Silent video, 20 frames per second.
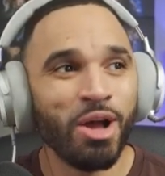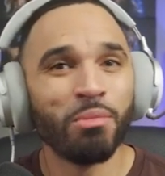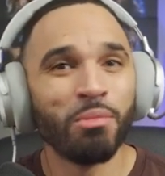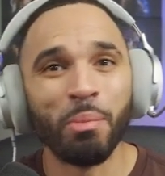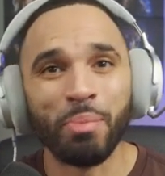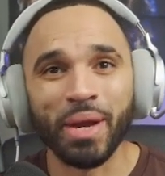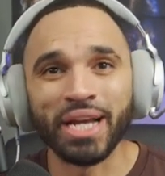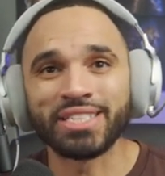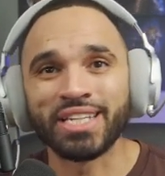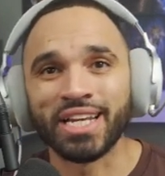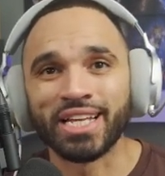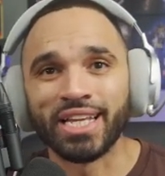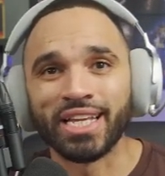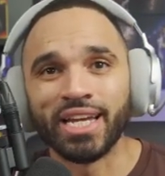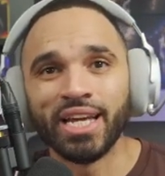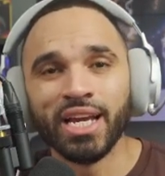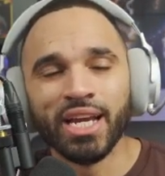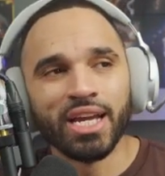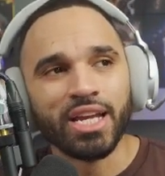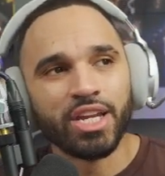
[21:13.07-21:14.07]
But
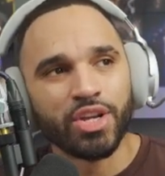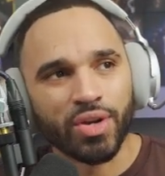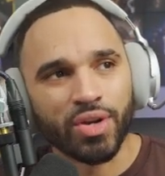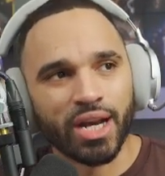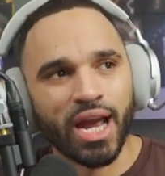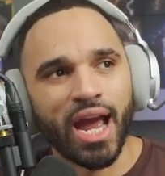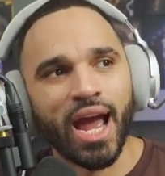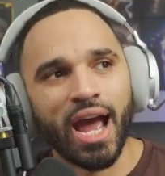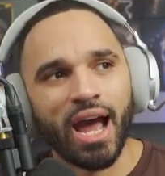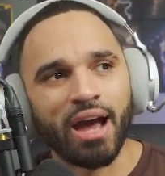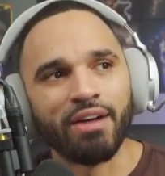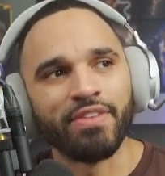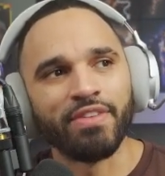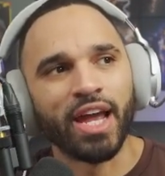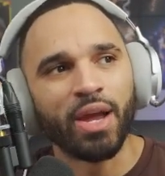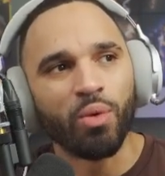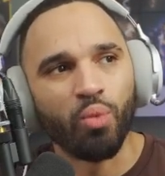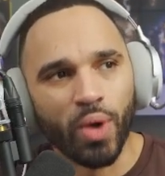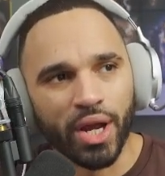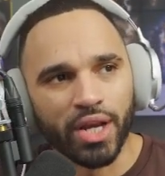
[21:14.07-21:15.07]
basically, you're going to have
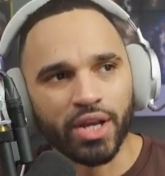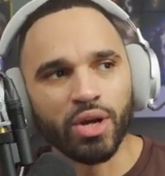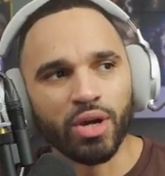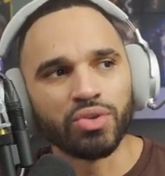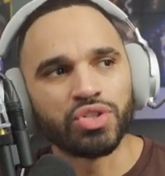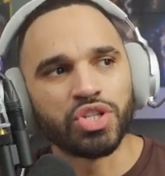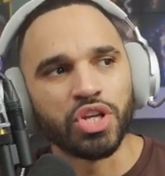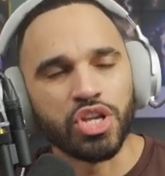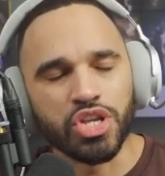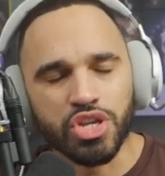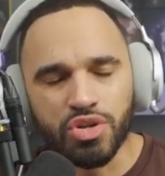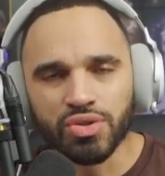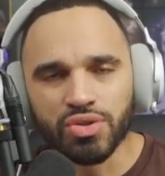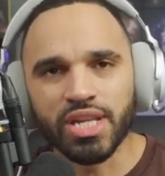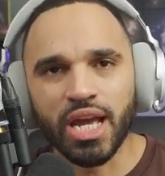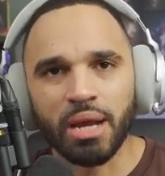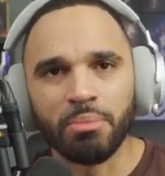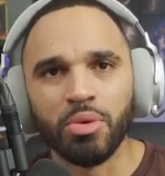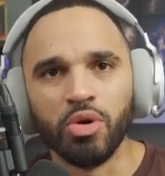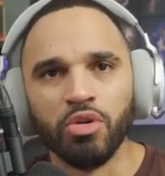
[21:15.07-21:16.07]
a window to use
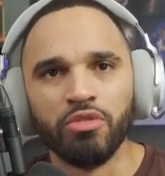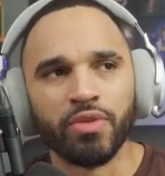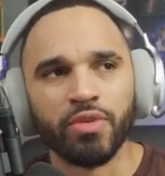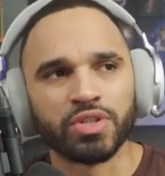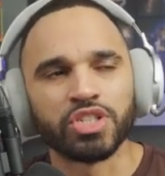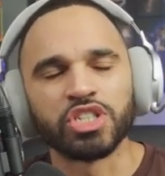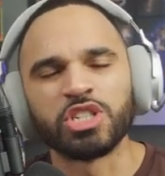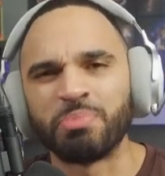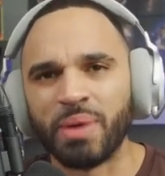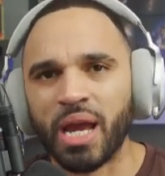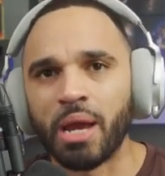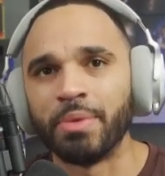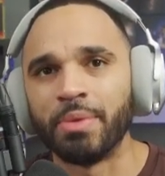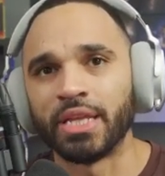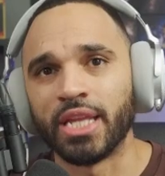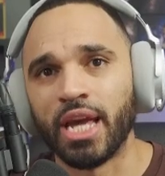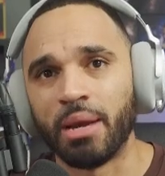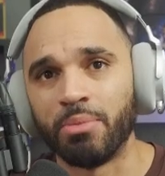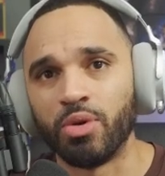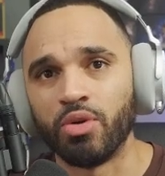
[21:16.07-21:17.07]
that move versus
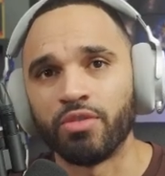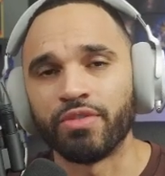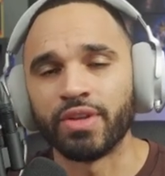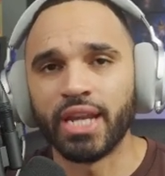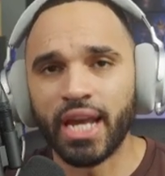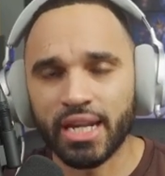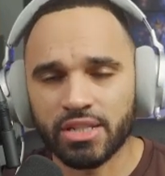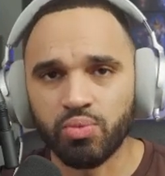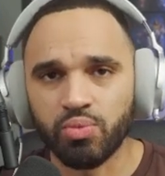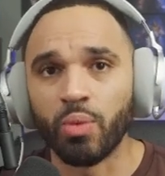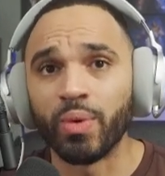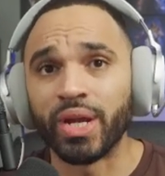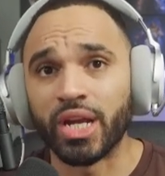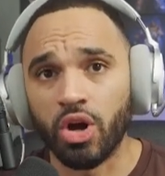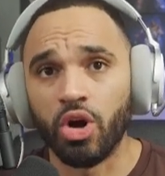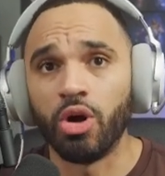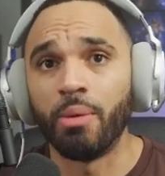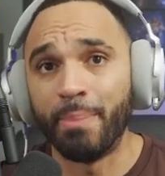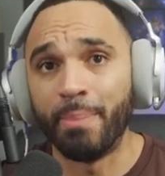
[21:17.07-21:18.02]
spamming that move, and that's what we call